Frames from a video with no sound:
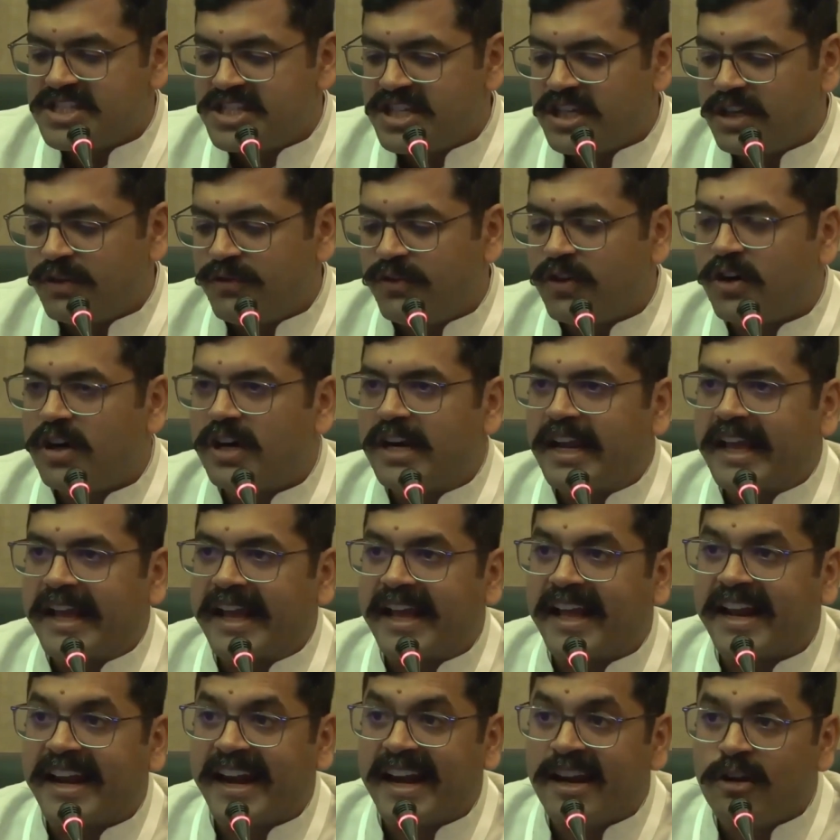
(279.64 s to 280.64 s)
G for
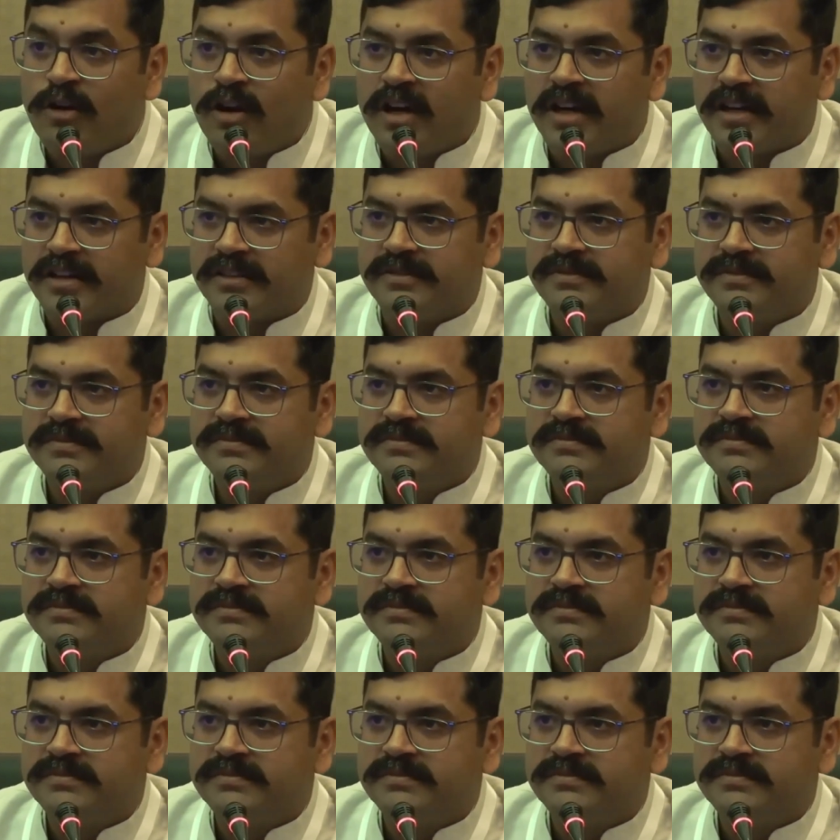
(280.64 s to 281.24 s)
granular,